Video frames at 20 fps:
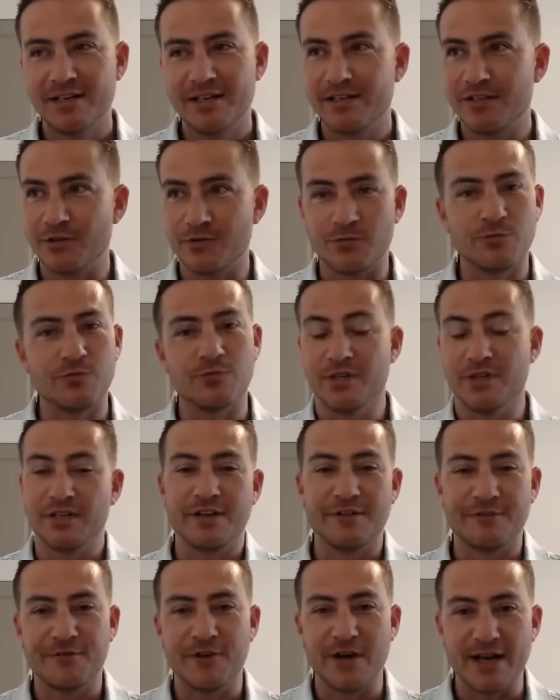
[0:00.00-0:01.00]
you're
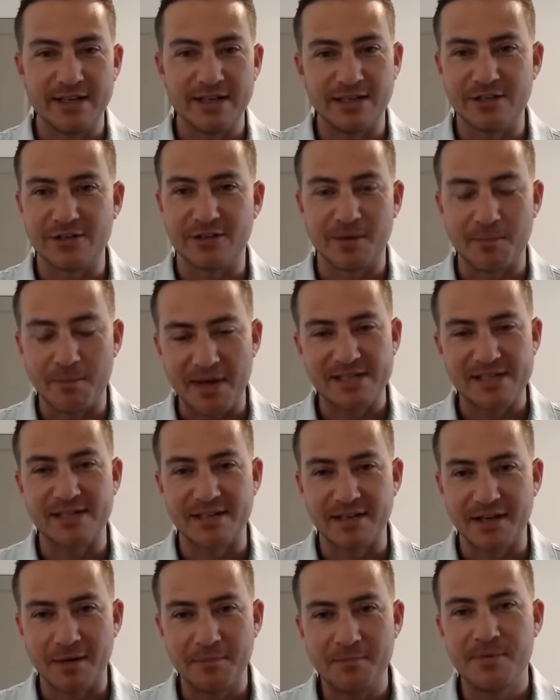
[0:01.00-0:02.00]
really afraid that you're going to mess
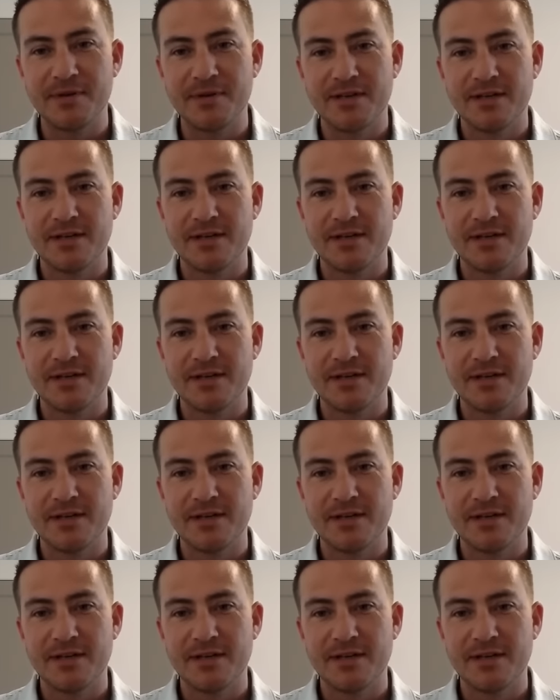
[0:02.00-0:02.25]
it up.